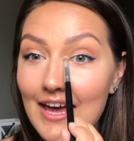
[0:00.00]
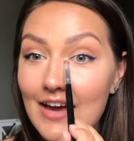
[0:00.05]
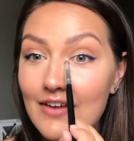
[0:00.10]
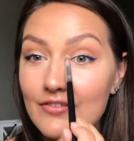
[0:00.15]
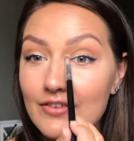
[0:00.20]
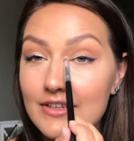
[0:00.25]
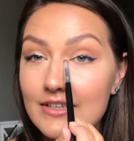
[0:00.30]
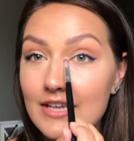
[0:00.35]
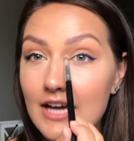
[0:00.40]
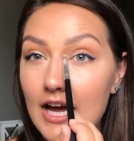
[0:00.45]

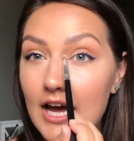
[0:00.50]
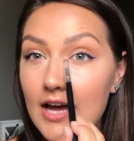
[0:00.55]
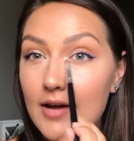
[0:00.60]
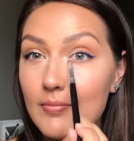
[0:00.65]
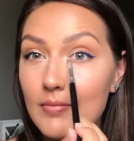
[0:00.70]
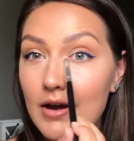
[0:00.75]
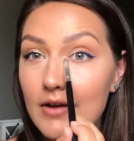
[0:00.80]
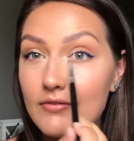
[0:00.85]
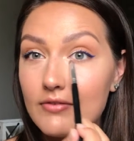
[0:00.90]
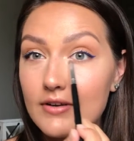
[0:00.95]
every
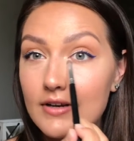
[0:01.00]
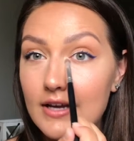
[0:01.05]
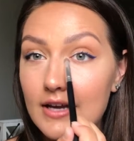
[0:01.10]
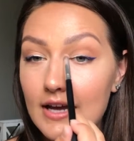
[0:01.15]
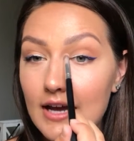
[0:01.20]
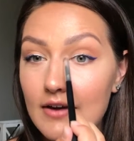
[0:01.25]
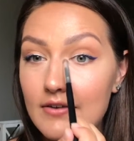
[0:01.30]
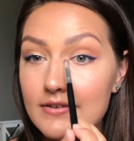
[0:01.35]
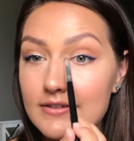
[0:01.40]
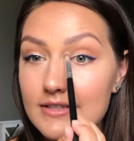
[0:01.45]
time I
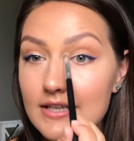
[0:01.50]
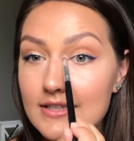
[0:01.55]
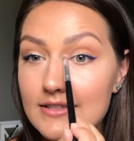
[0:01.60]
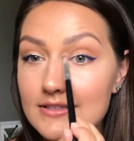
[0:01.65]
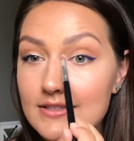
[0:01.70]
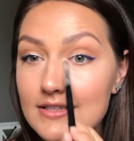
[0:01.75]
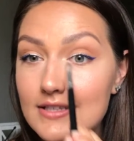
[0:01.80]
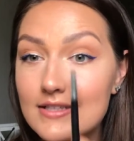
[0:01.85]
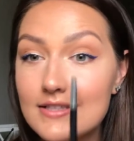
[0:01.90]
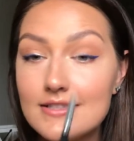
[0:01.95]
forget how
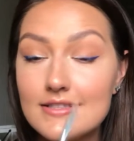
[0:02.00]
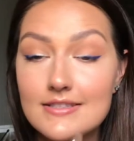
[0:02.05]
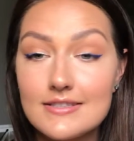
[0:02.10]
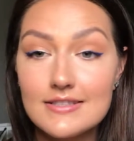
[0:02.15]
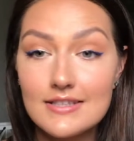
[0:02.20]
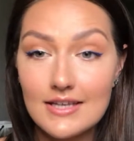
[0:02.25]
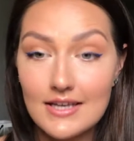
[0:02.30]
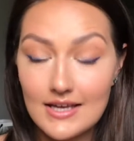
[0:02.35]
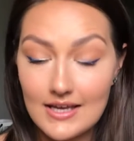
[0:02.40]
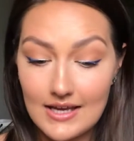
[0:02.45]
intense it
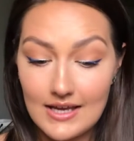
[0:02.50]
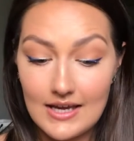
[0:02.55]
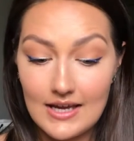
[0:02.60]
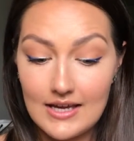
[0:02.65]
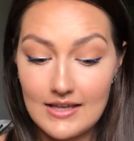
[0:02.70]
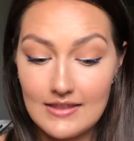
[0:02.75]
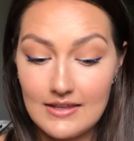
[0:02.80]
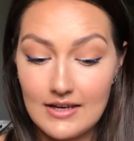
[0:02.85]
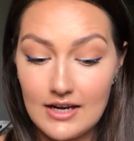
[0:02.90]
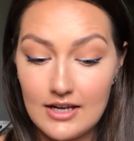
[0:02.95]
is.
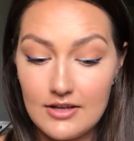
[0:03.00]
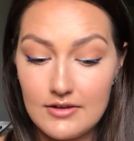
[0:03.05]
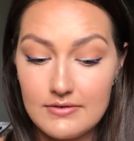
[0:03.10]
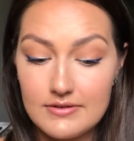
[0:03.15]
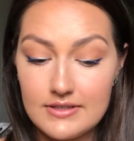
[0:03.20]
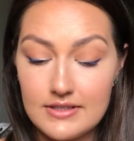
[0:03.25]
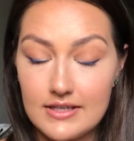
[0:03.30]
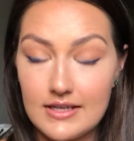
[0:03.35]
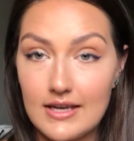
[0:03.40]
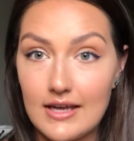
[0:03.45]
And then I
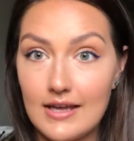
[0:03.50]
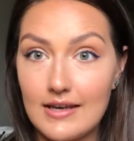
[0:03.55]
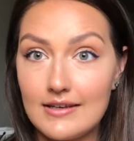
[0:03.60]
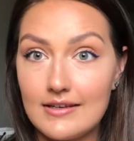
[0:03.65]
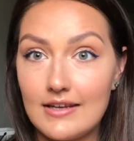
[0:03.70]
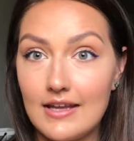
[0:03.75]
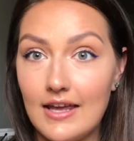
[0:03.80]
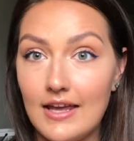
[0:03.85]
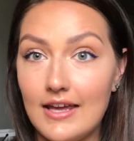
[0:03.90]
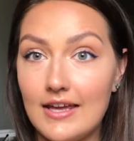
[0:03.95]
use it
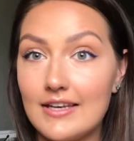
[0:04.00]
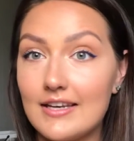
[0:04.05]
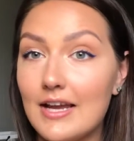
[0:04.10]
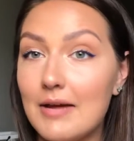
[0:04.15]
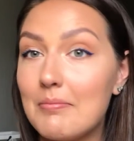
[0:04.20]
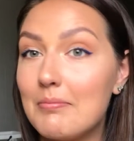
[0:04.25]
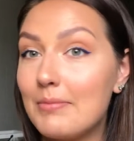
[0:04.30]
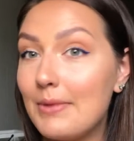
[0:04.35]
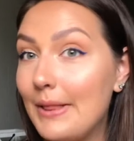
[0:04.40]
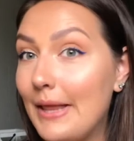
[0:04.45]
again and
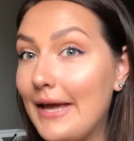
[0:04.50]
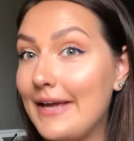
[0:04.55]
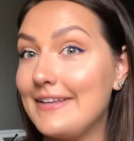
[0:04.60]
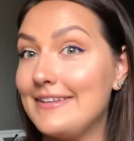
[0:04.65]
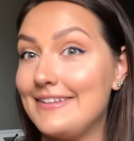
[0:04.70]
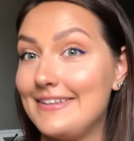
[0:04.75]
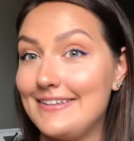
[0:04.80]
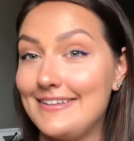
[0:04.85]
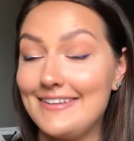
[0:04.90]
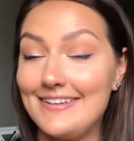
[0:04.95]
I'm
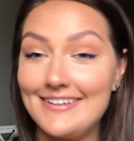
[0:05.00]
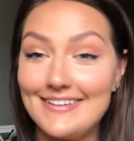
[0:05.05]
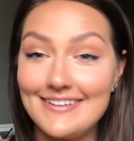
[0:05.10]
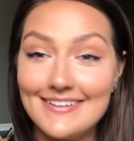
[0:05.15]
blinding.